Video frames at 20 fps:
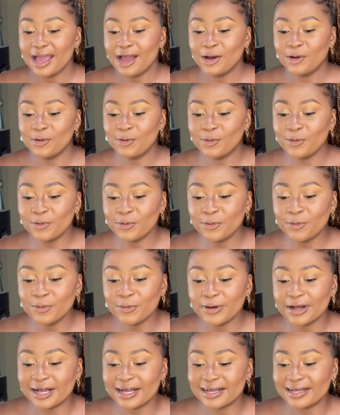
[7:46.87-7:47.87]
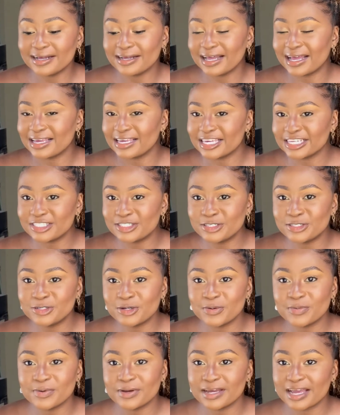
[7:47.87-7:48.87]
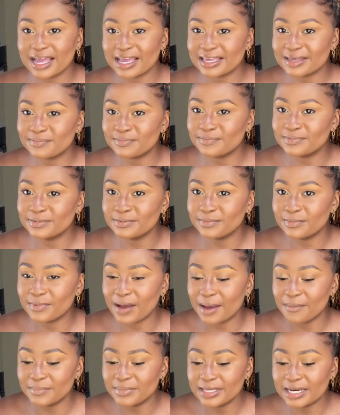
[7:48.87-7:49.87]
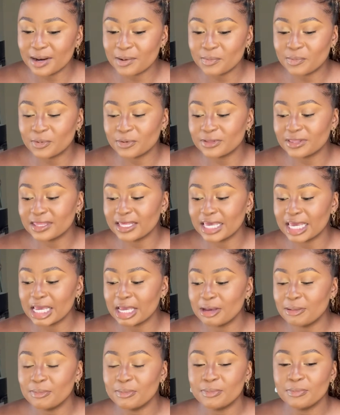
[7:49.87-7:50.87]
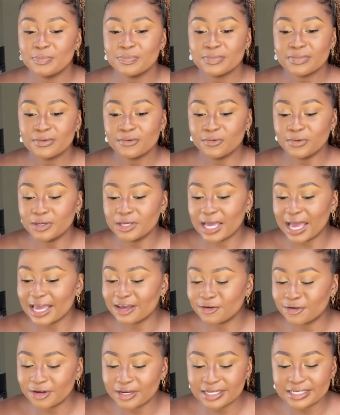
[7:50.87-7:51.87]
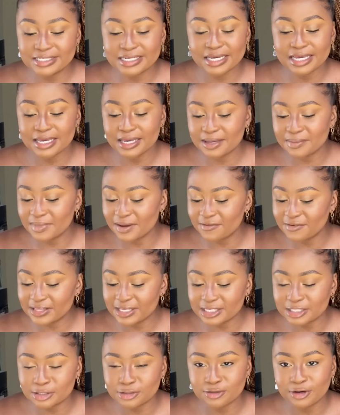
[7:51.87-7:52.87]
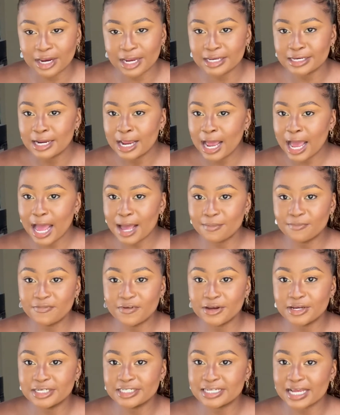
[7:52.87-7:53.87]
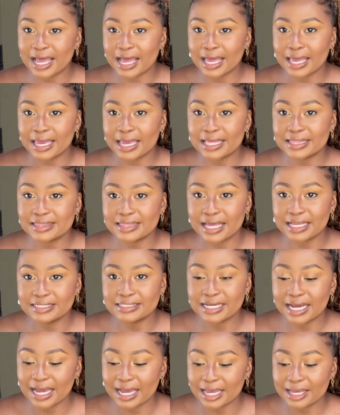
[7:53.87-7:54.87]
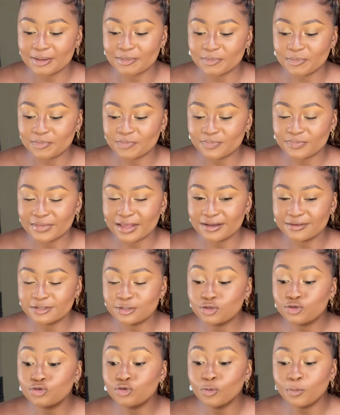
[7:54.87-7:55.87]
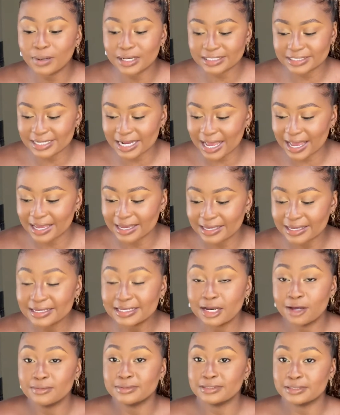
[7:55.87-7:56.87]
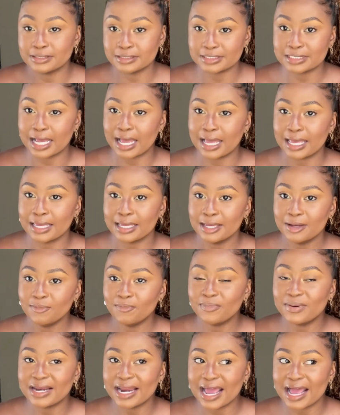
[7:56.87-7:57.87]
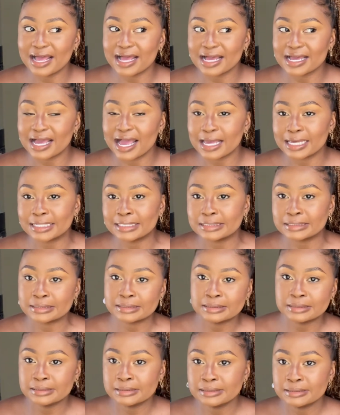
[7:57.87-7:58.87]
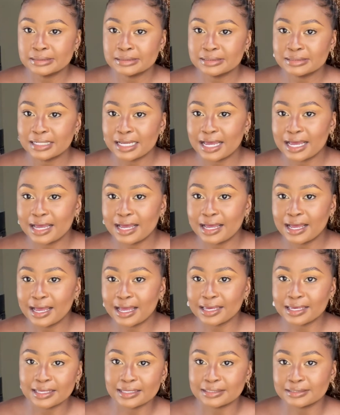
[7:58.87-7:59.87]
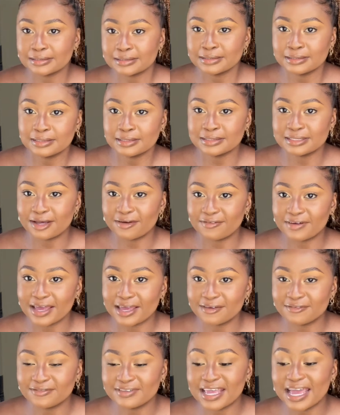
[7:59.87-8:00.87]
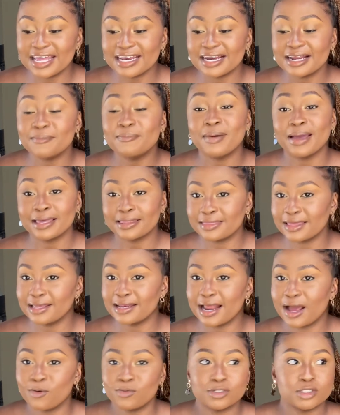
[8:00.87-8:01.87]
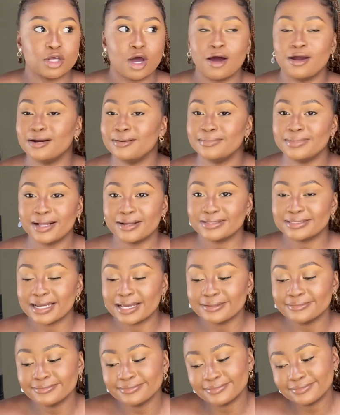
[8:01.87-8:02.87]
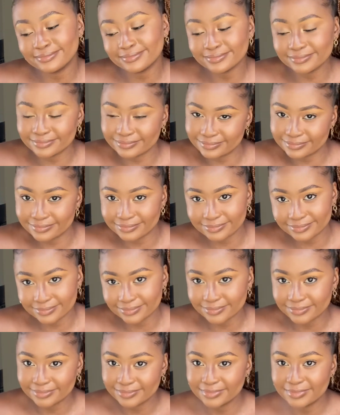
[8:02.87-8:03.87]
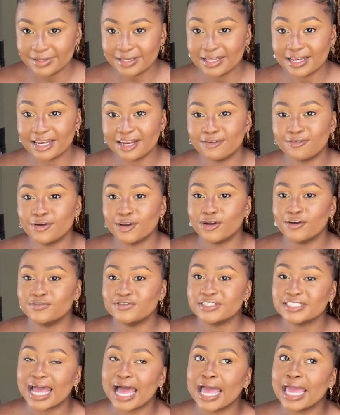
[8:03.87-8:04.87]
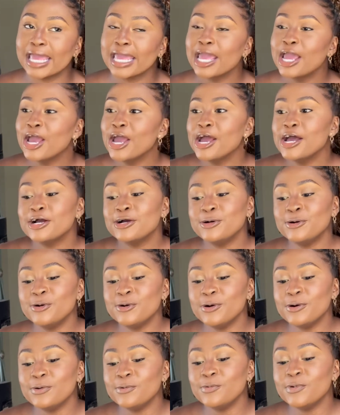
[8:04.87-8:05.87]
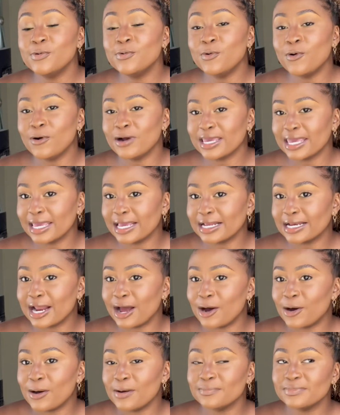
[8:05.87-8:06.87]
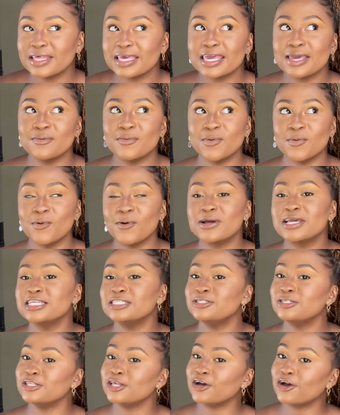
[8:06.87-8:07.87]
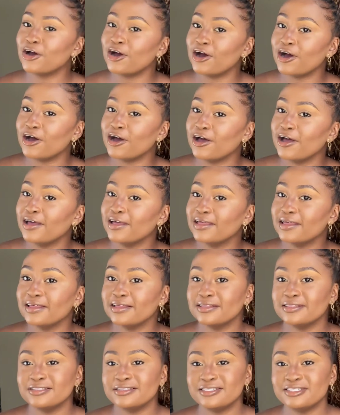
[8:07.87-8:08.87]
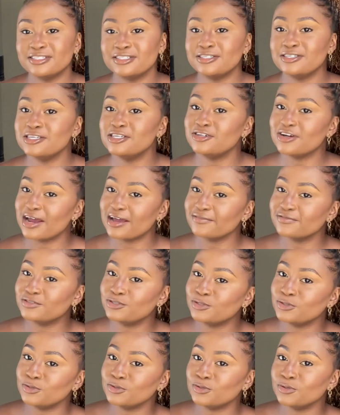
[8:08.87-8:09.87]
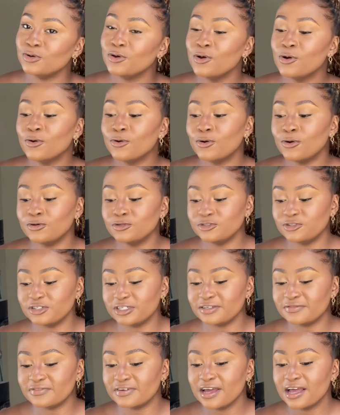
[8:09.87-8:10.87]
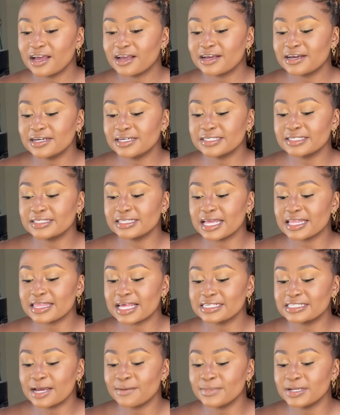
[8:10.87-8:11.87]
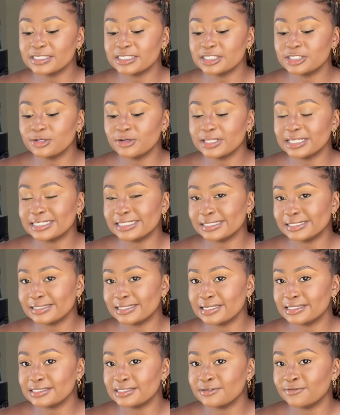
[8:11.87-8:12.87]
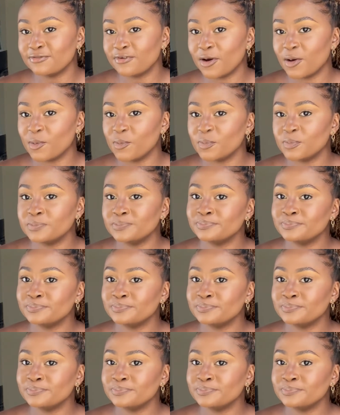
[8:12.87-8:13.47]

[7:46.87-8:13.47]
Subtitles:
Cool. I get to Joburg. I meet up with him. I greet him. Everything is great. I'm very shy at that time. I was super shy. Now I'm still shy, but I can survive. Yeah. Back then I was horrible. I was like level of shy. Cool. We're walking now. I'm thinking we're walking to the car to drive to Gold Reef, because at that time I didn't know the distance from